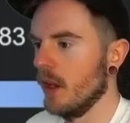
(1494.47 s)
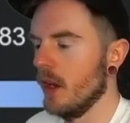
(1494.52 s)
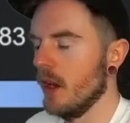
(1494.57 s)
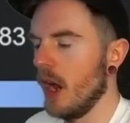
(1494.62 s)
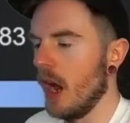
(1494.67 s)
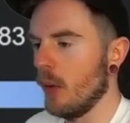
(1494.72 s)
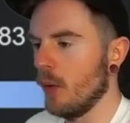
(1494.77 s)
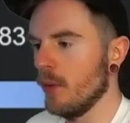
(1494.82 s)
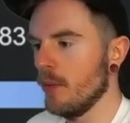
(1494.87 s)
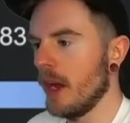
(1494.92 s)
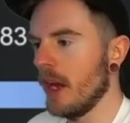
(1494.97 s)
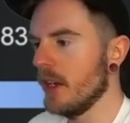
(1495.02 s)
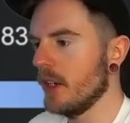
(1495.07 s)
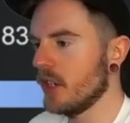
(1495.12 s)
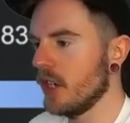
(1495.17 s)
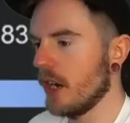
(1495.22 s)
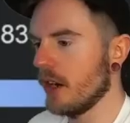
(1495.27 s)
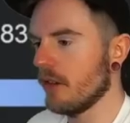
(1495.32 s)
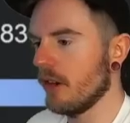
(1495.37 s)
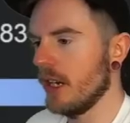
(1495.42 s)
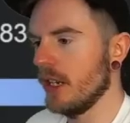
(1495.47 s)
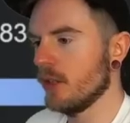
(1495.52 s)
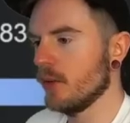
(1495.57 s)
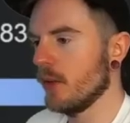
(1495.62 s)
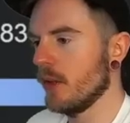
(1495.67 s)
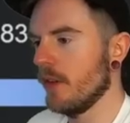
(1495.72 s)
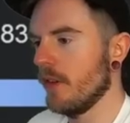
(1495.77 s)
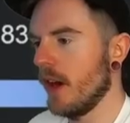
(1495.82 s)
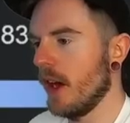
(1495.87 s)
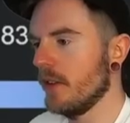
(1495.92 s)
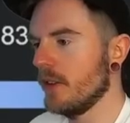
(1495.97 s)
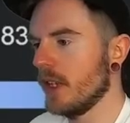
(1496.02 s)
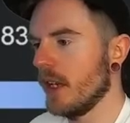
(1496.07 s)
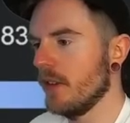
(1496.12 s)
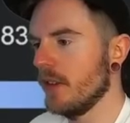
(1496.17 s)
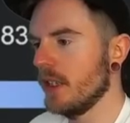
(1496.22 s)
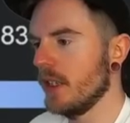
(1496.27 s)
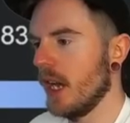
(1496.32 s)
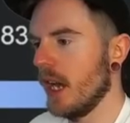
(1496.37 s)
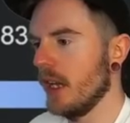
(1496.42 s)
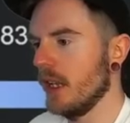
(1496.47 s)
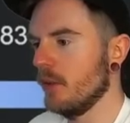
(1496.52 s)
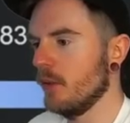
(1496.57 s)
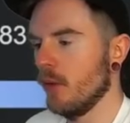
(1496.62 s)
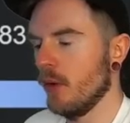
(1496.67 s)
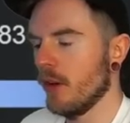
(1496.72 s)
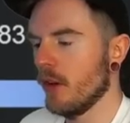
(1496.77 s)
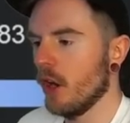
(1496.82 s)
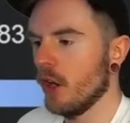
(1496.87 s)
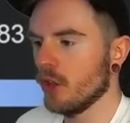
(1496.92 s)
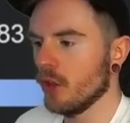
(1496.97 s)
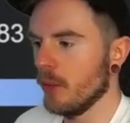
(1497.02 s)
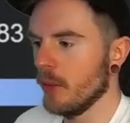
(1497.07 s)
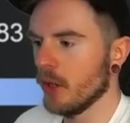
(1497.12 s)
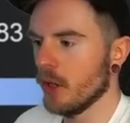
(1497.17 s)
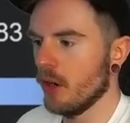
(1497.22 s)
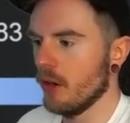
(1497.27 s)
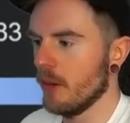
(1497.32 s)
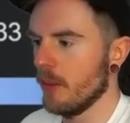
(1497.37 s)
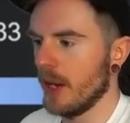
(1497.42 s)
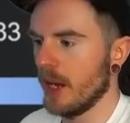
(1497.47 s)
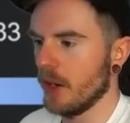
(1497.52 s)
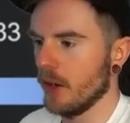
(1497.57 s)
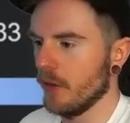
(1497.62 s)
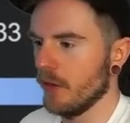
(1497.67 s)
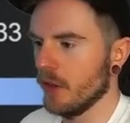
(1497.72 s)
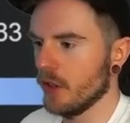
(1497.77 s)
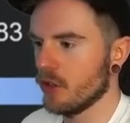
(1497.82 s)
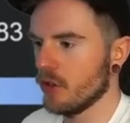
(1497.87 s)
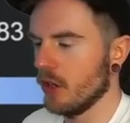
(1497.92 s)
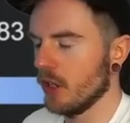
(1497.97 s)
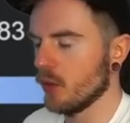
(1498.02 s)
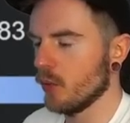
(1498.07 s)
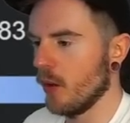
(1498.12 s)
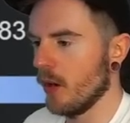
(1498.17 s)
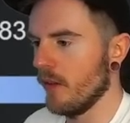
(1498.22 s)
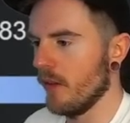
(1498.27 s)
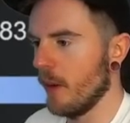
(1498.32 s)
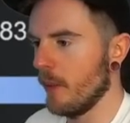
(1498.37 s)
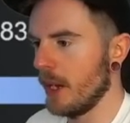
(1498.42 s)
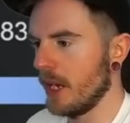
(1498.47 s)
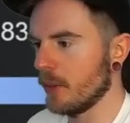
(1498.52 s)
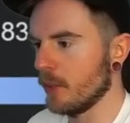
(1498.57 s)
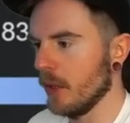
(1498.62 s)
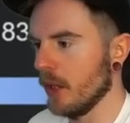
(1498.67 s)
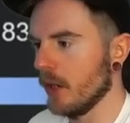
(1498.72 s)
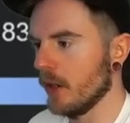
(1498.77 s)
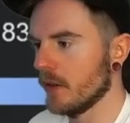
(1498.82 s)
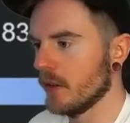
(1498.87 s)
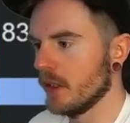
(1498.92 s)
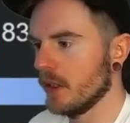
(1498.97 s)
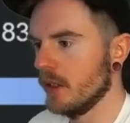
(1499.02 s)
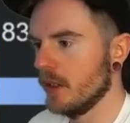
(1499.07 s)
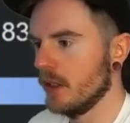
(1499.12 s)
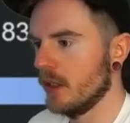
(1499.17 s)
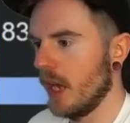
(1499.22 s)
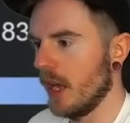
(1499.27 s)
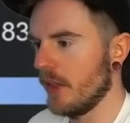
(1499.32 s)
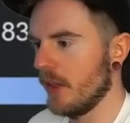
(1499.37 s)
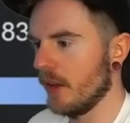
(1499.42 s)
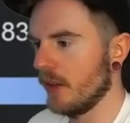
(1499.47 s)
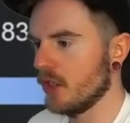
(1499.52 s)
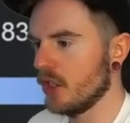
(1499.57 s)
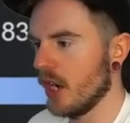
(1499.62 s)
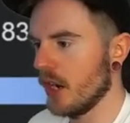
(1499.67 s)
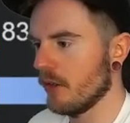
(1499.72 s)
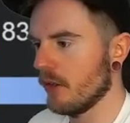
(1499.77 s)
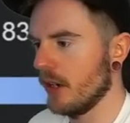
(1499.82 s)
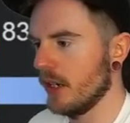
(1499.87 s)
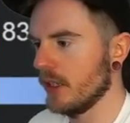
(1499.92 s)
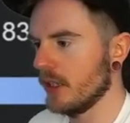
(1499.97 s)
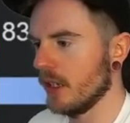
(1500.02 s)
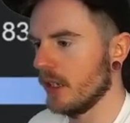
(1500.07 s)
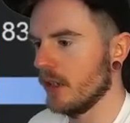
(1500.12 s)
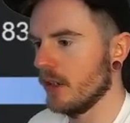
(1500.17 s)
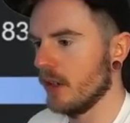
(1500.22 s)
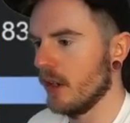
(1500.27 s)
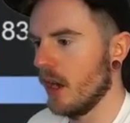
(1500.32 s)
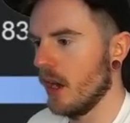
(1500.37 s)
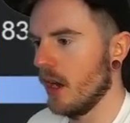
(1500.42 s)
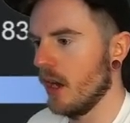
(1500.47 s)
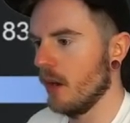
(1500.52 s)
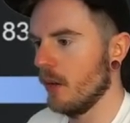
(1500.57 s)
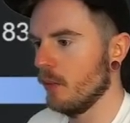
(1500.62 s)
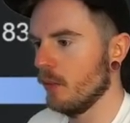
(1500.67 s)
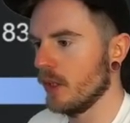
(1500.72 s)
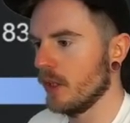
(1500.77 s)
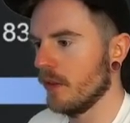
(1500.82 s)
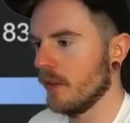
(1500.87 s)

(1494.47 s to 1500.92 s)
I wouldn't mind a check raise with the 5-7. We've got a double gut and a backdoor flush draw. It's one of our best bluffs. I think check raising um, with the